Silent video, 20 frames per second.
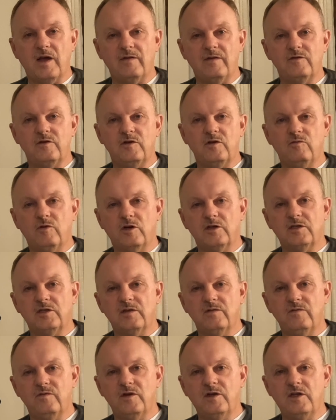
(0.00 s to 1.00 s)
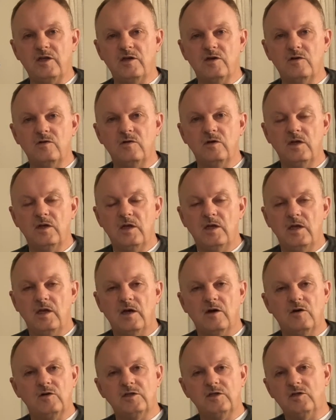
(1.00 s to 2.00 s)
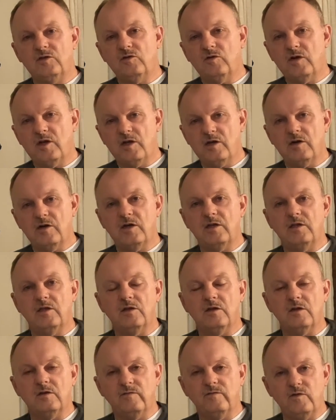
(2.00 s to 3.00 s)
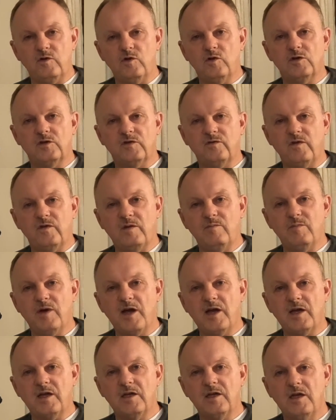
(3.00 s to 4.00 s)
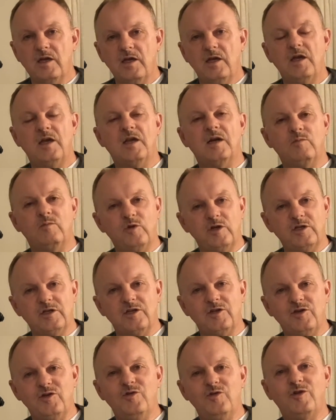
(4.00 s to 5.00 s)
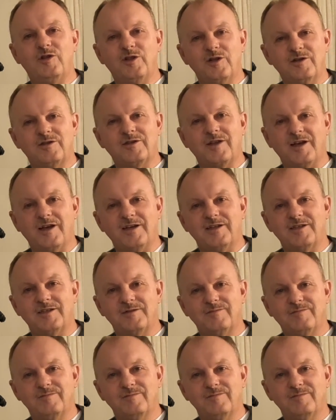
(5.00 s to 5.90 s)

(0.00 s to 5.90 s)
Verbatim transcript: after you watch the video. I always enjoy hearing the viewers' feedback, and I'm wishing you clear skies.